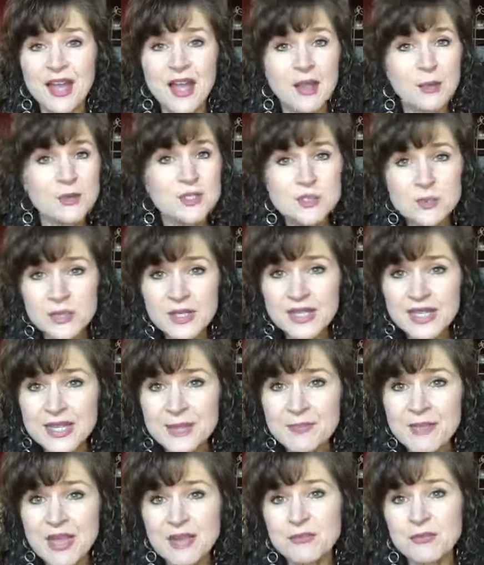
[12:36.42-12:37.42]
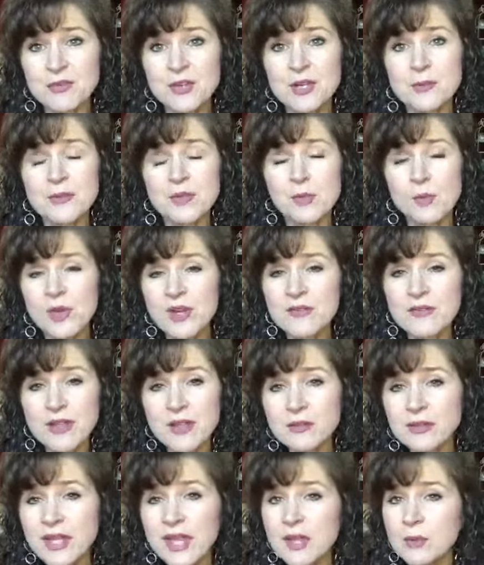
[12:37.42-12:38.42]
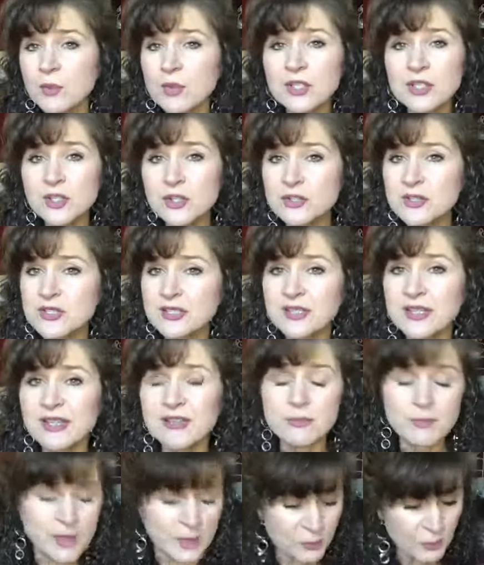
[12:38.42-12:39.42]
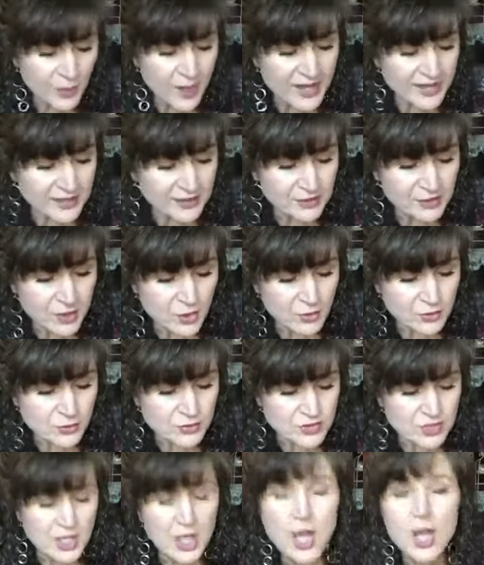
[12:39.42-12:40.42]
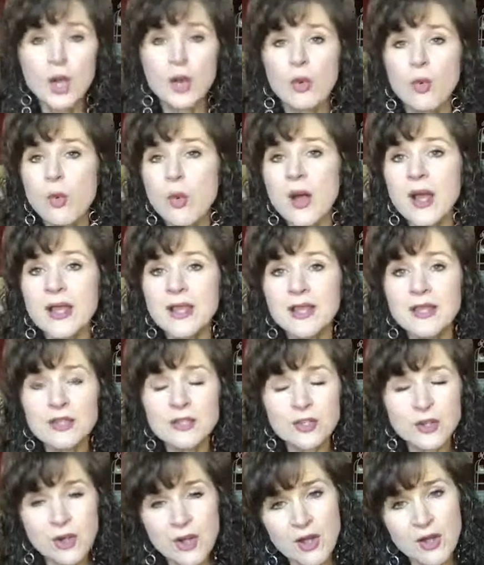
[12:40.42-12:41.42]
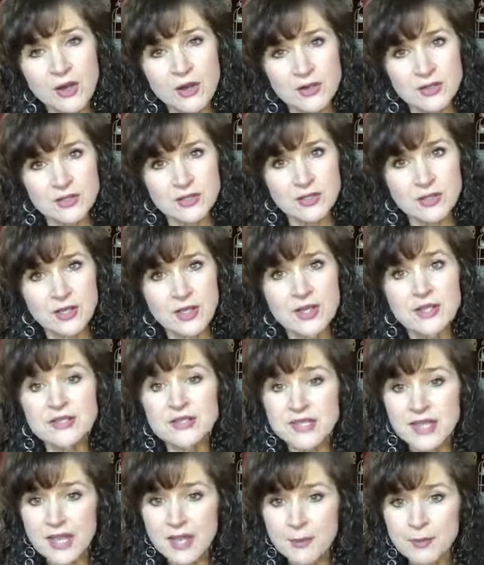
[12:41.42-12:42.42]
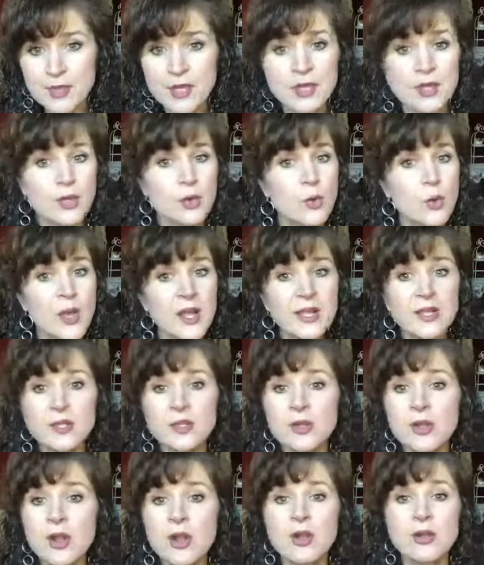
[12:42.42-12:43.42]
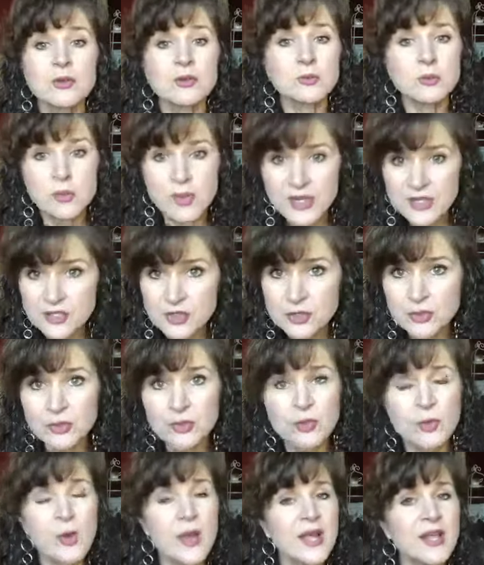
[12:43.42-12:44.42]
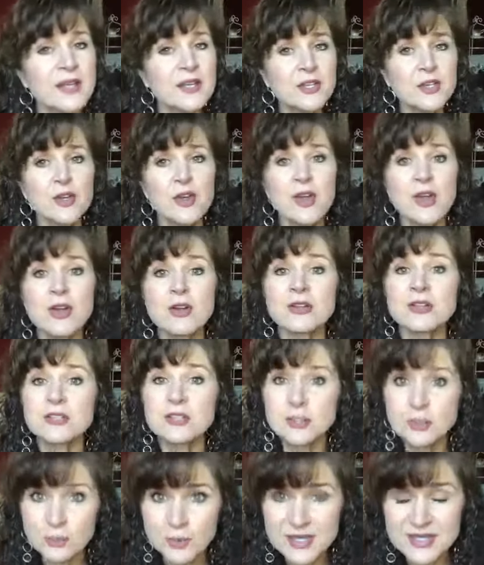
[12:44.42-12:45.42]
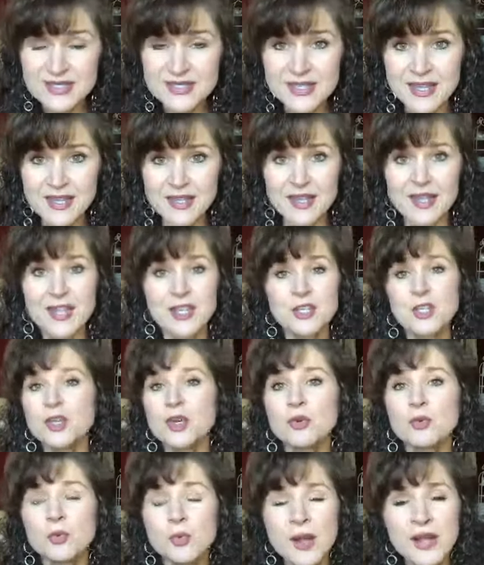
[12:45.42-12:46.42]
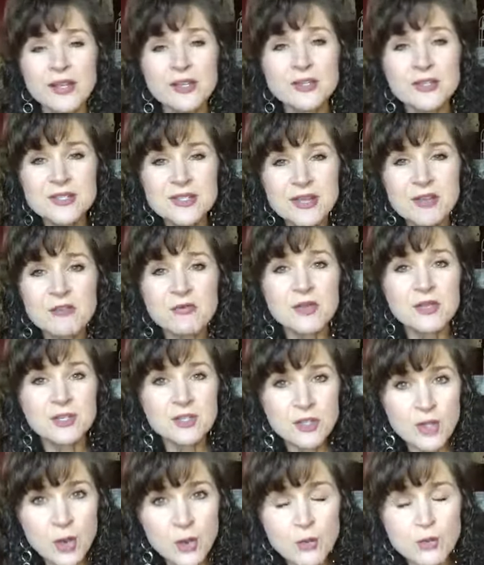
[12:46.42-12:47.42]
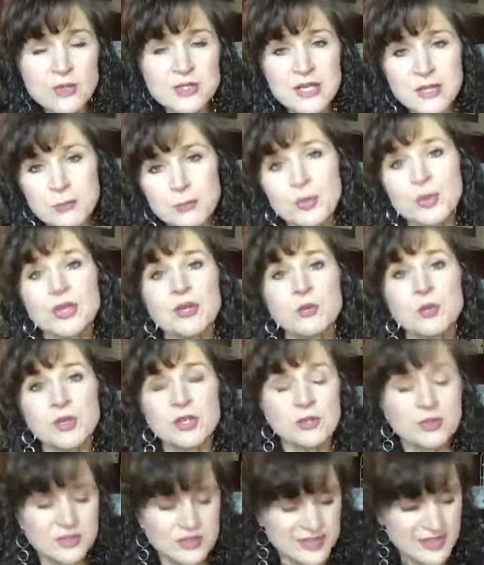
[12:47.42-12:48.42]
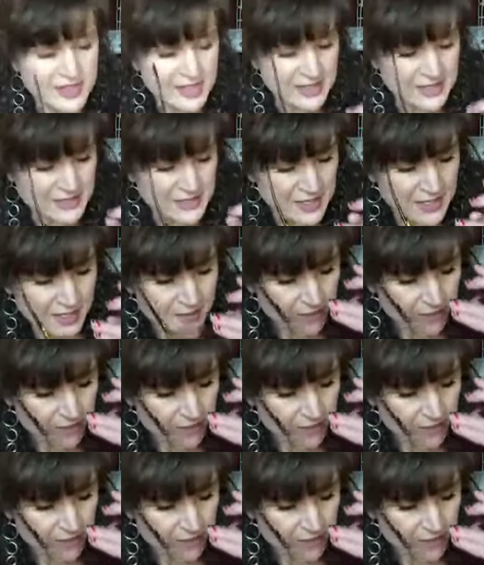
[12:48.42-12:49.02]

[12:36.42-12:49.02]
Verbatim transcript: I always want to keep that in front of me. What if I only had one year to live? But write a note. Quiet your heart, Deb. Quiet your heart, Rachel. Quiet your heart, Clarissa. You know, write yourself a note and put it where you'll see it.